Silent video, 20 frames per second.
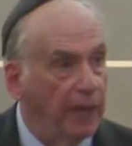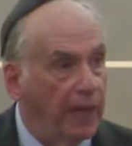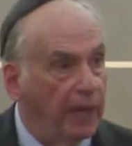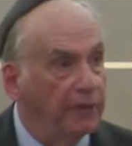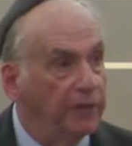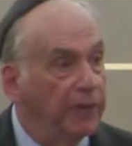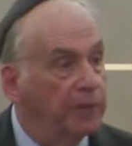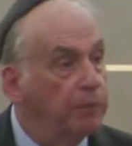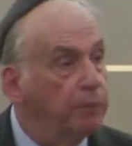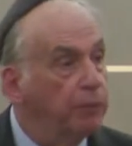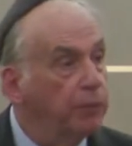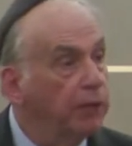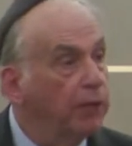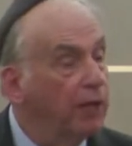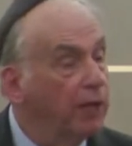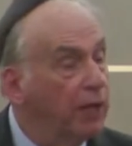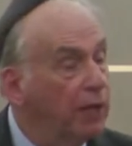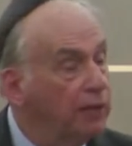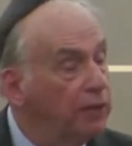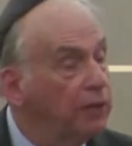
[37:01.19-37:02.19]
And they put
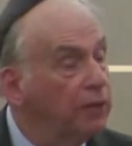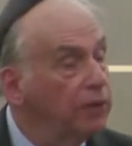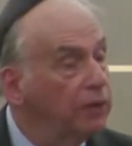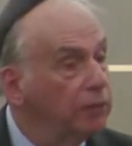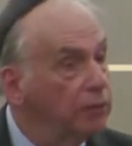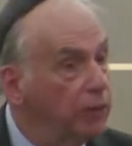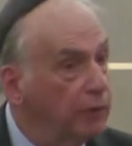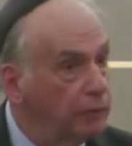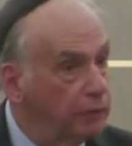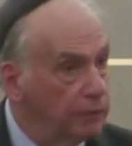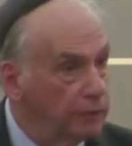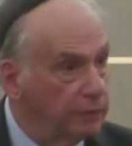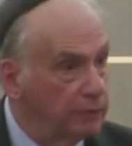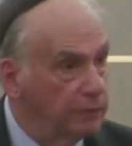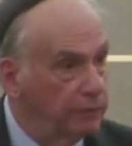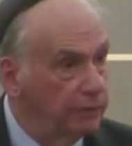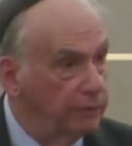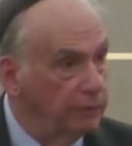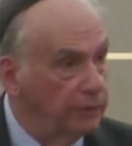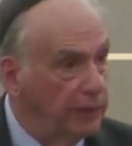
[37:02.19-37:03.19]
on the throne
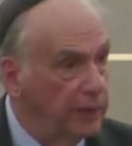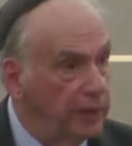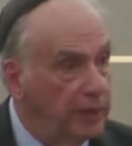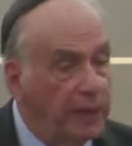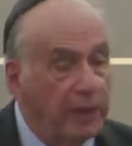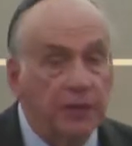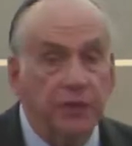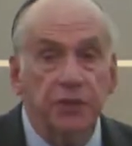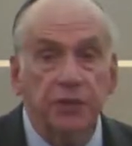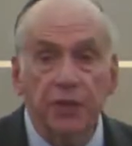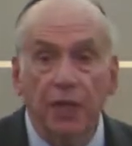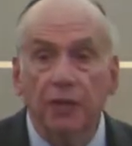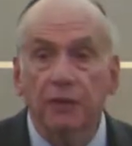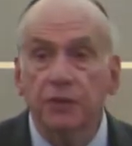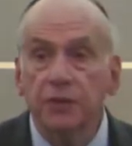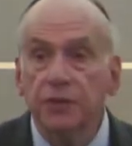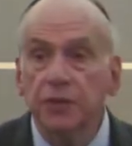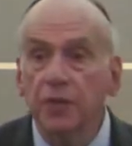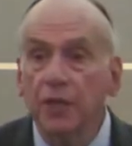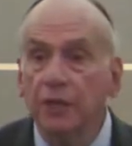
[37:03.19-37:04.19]
his
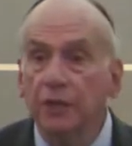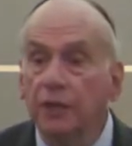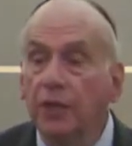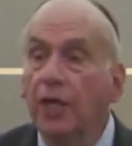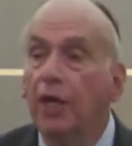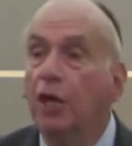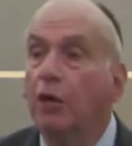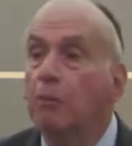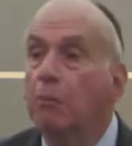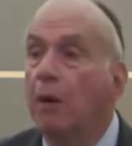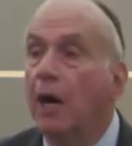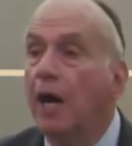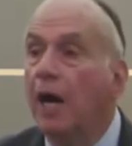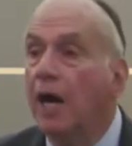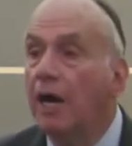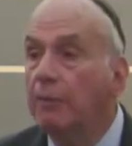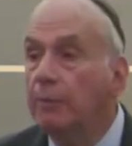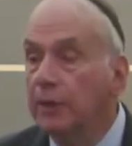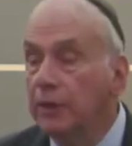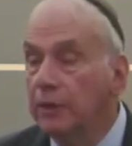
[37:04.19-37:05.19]
young son,
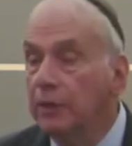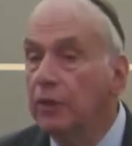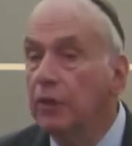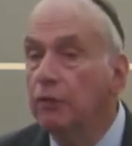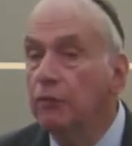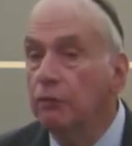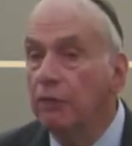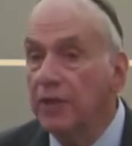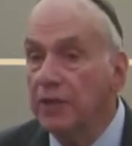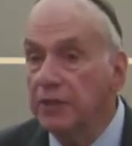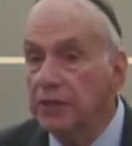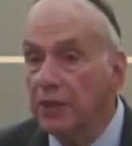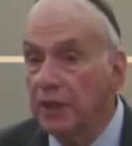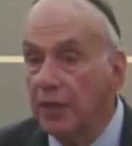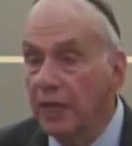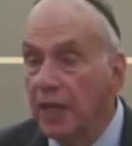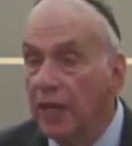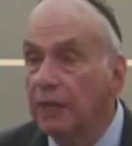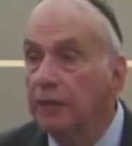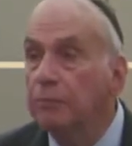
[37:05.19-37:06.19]
Mohammad Reza
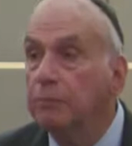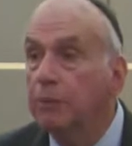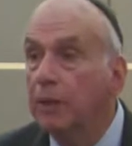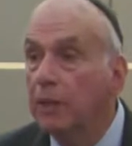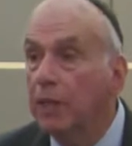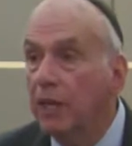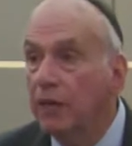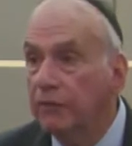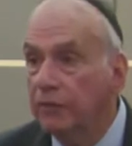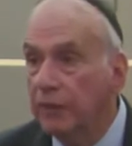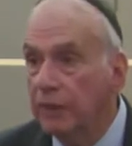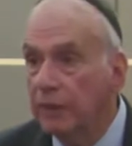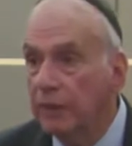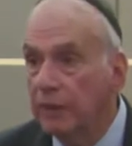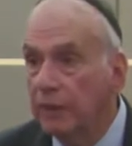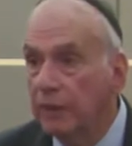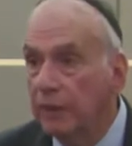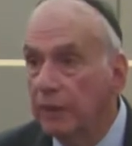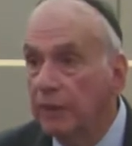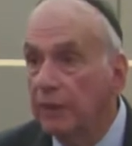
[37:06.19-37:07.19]
Khan Pahlavi.
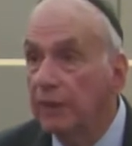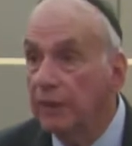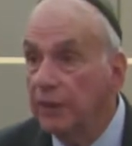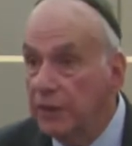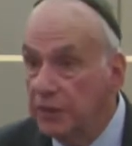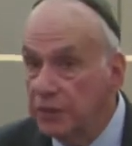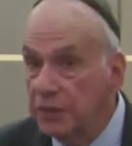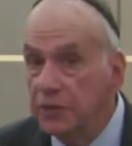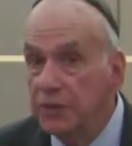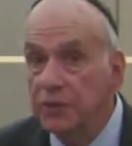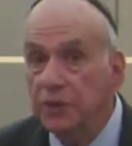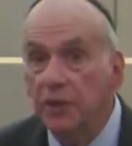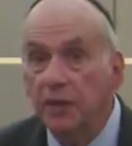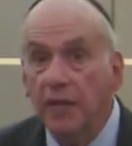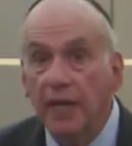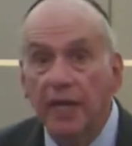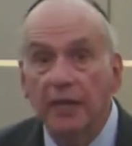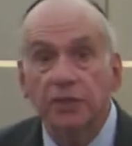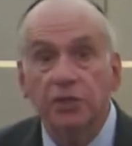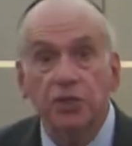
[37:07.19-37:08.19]
This is the
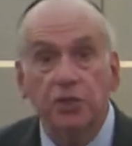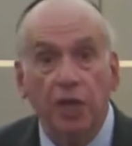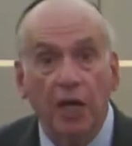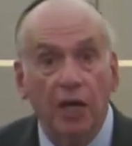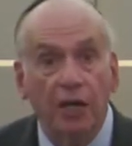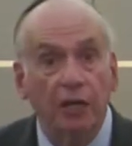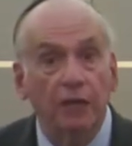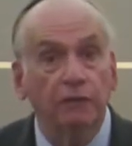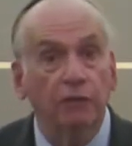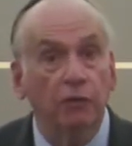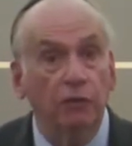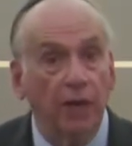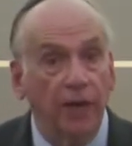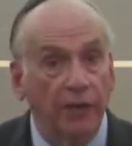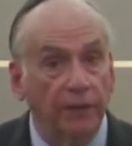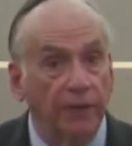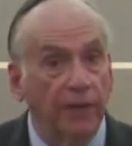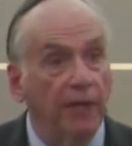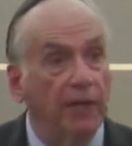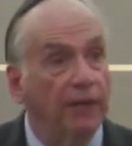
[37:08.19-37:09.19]
last Shah of
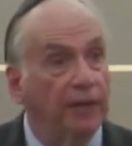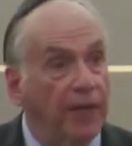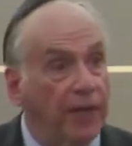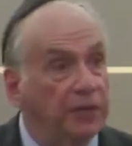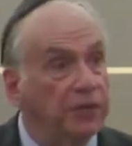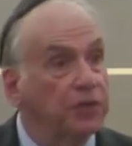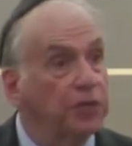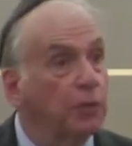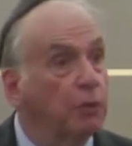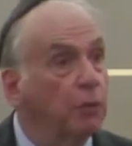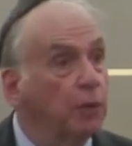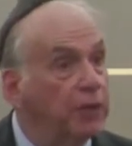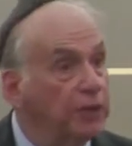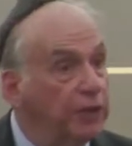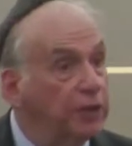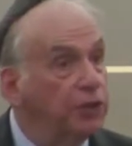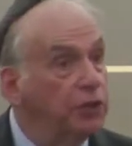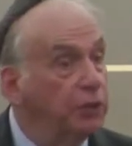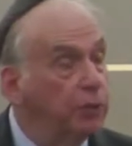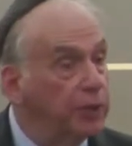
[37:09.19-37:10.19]
Iran. That's the one
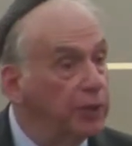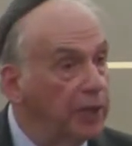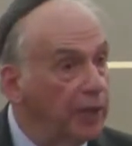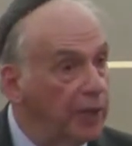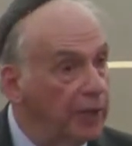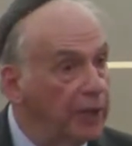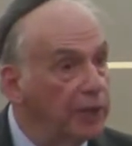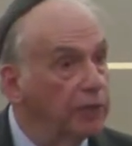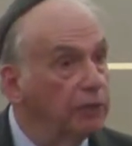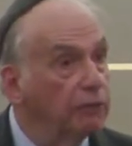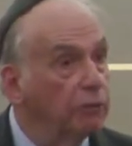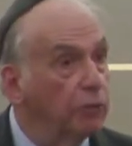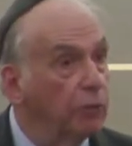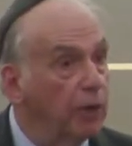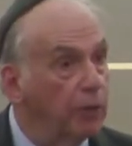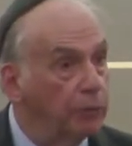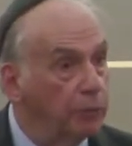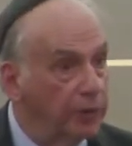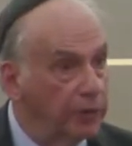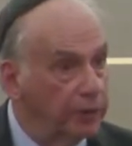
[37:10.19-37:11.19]
that you and I
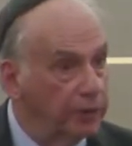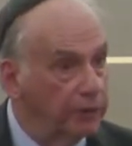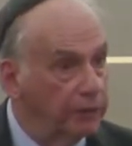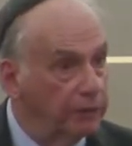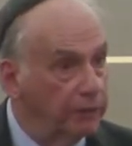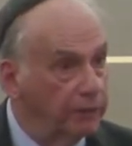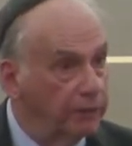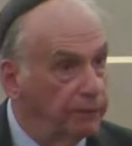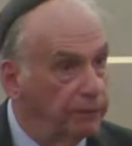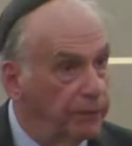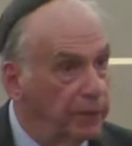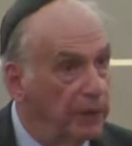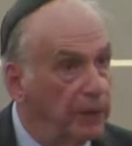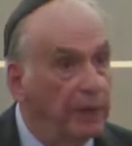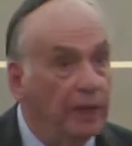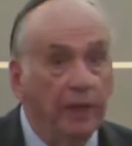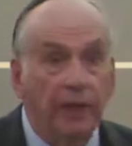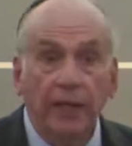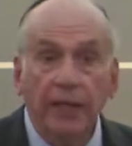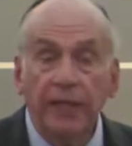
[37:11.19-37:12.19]
grew up with.
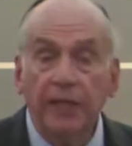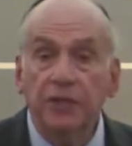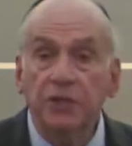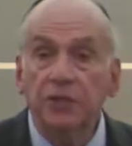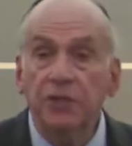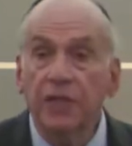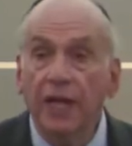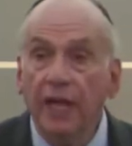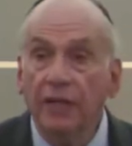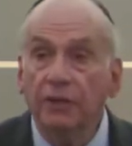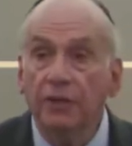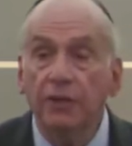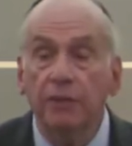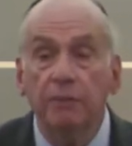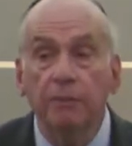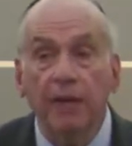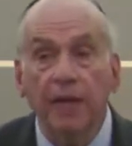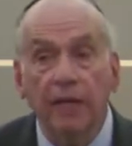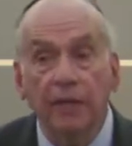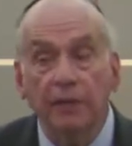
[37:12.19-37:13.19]
He is not
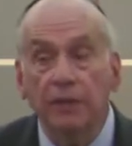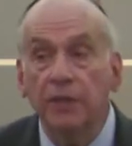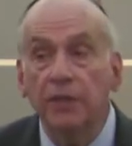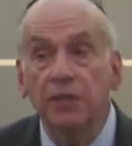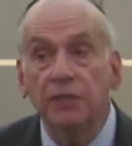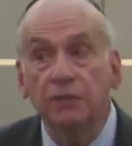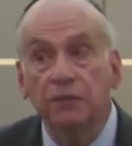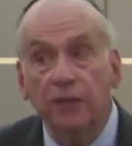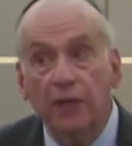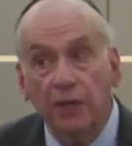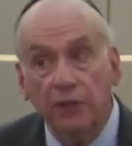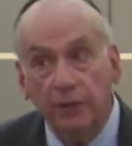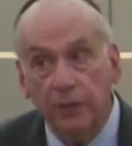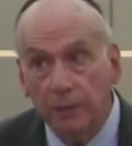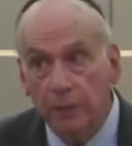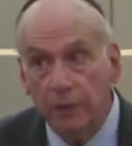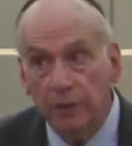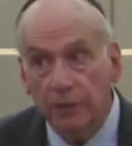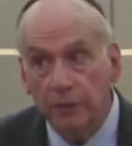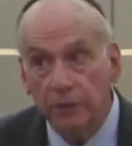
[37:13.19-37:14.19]
the man his father
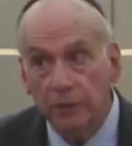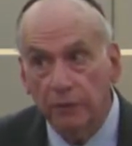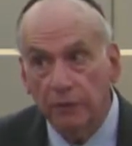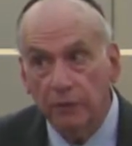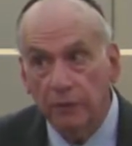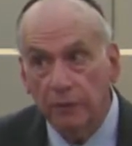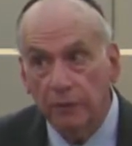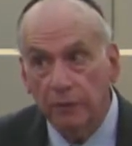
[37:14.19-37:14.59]
was.